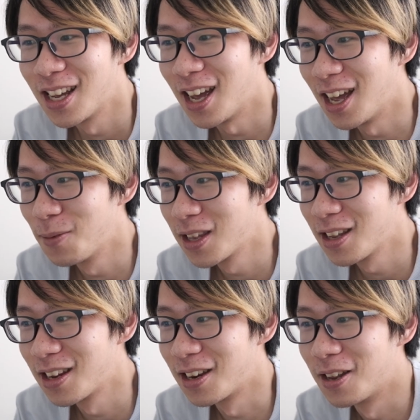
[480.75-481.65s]
I
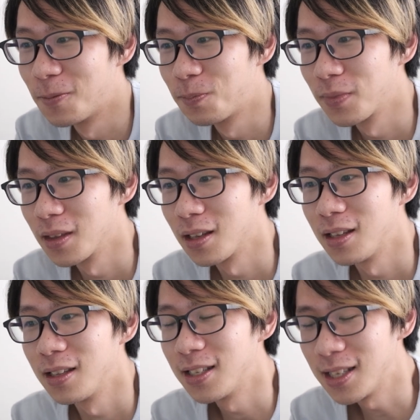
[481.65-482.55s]
mean,
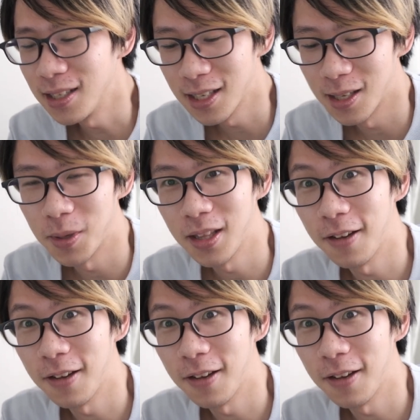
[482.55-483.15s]
this is like something